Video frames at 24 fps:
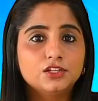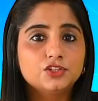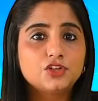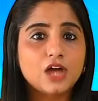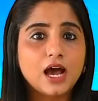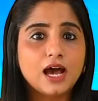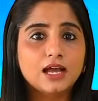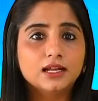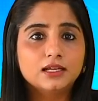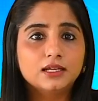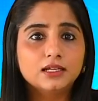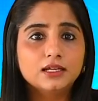
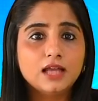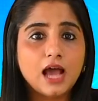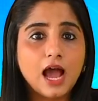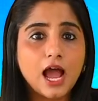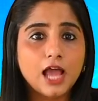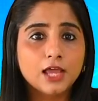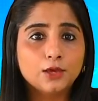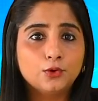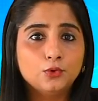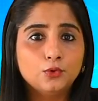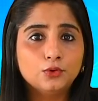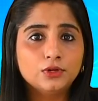Jharkhand
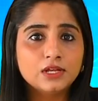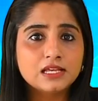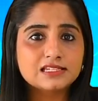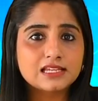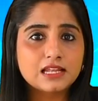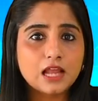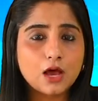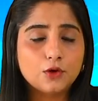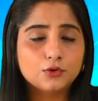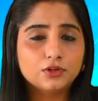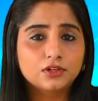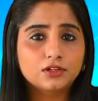High Court has
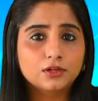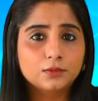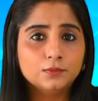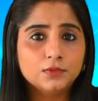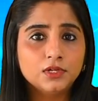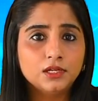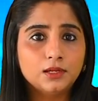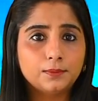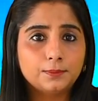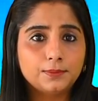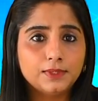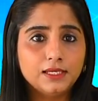allowed a
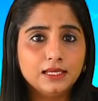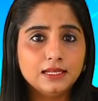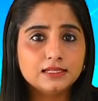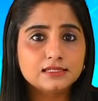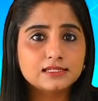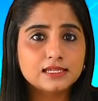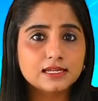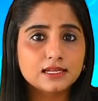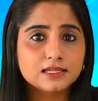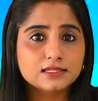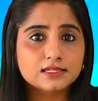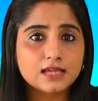criminal appeal and
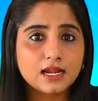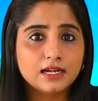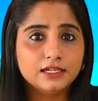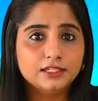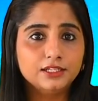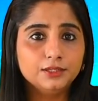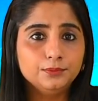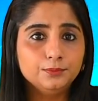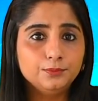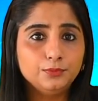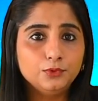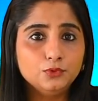set aside
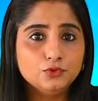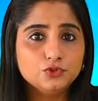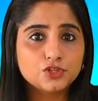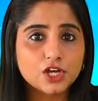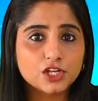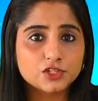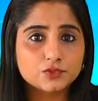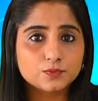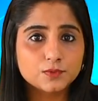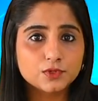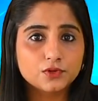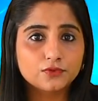the impugned
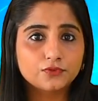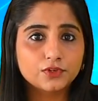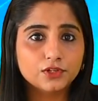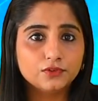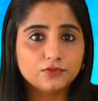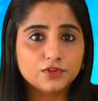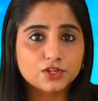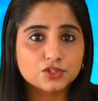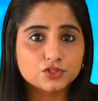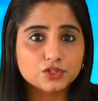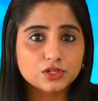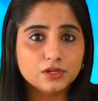judgment of
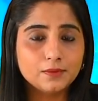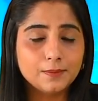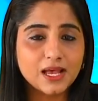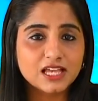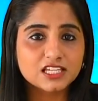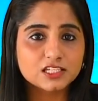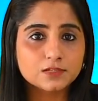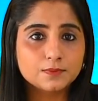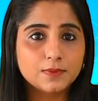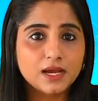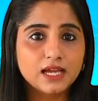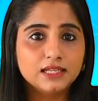conviction
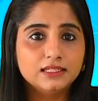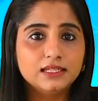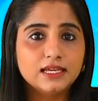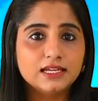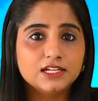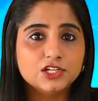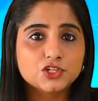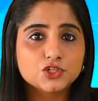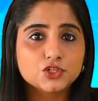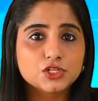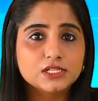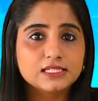passed by the
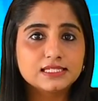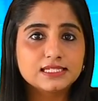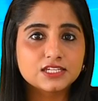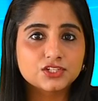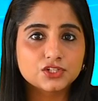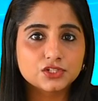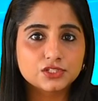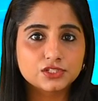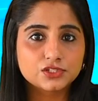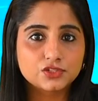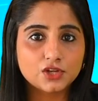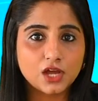additional
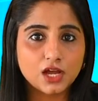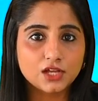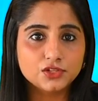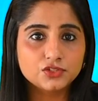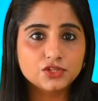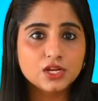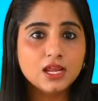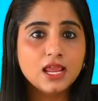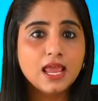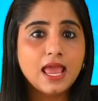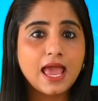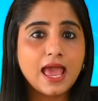sessions judge,
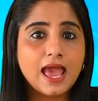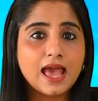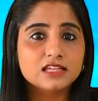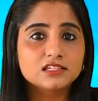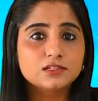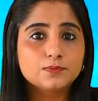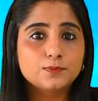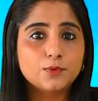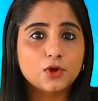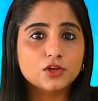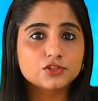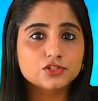as
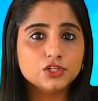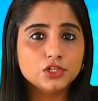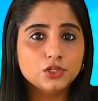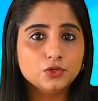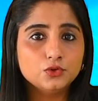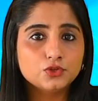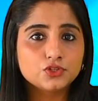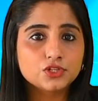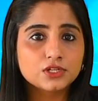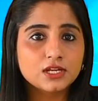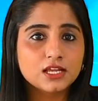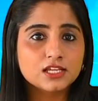the
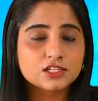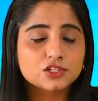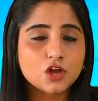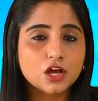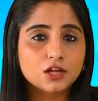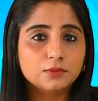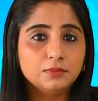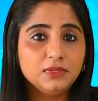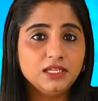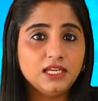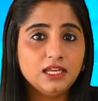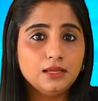prosecution has
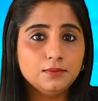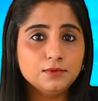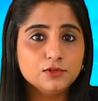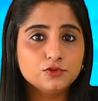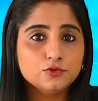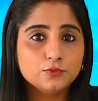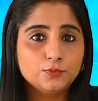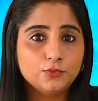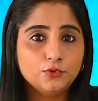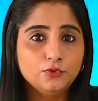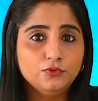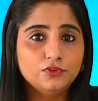not been able
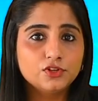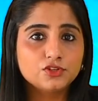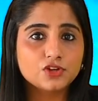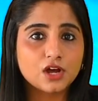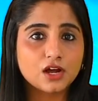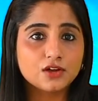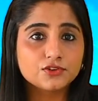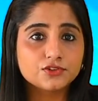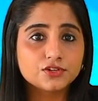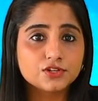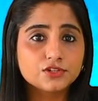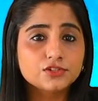to prove the
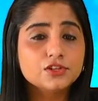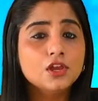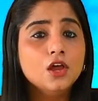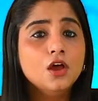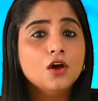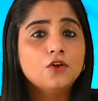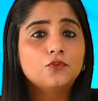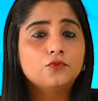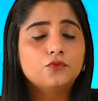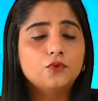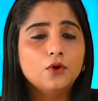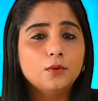charges
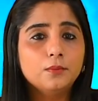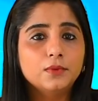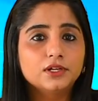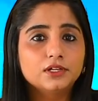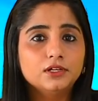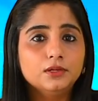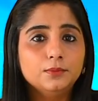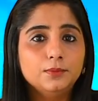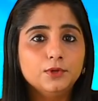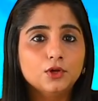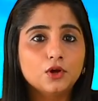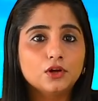for
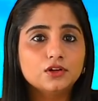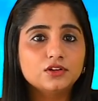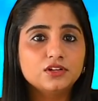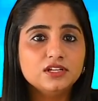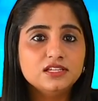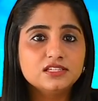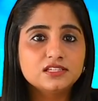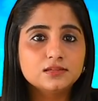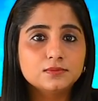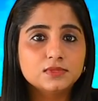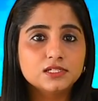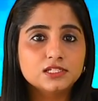murder beyond
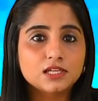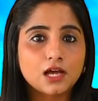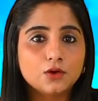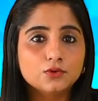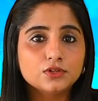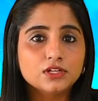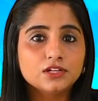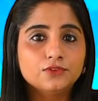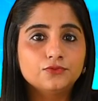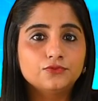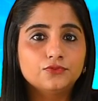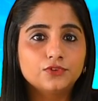reasonable
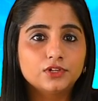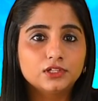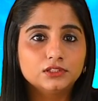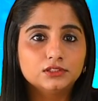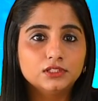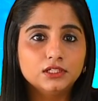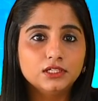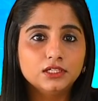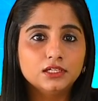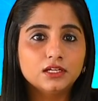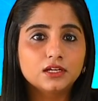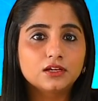doubt, and
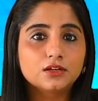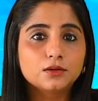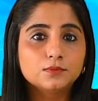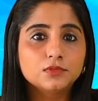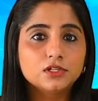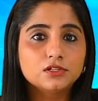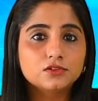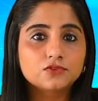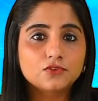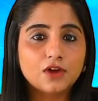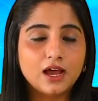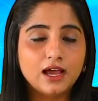further, in a
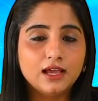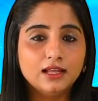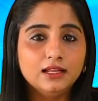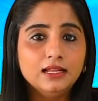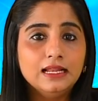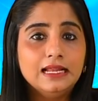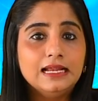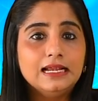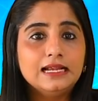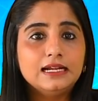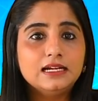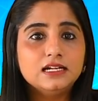criminal trial,
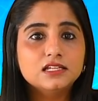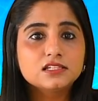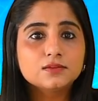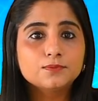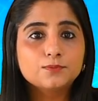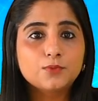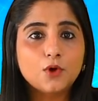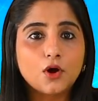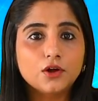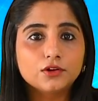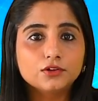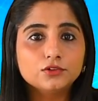it is
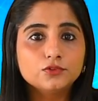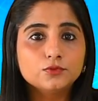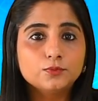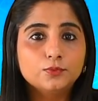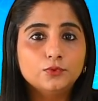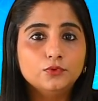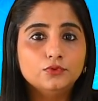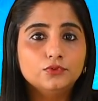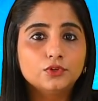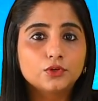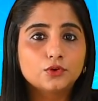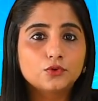important to
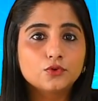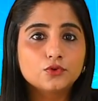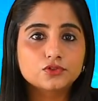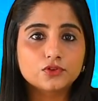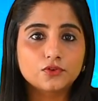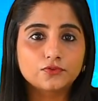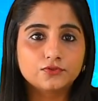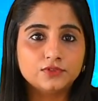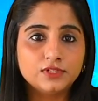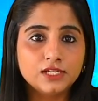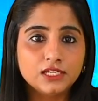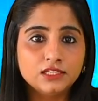prove the cause
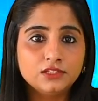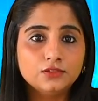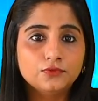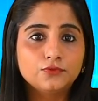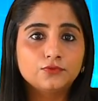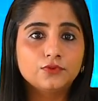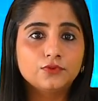of death,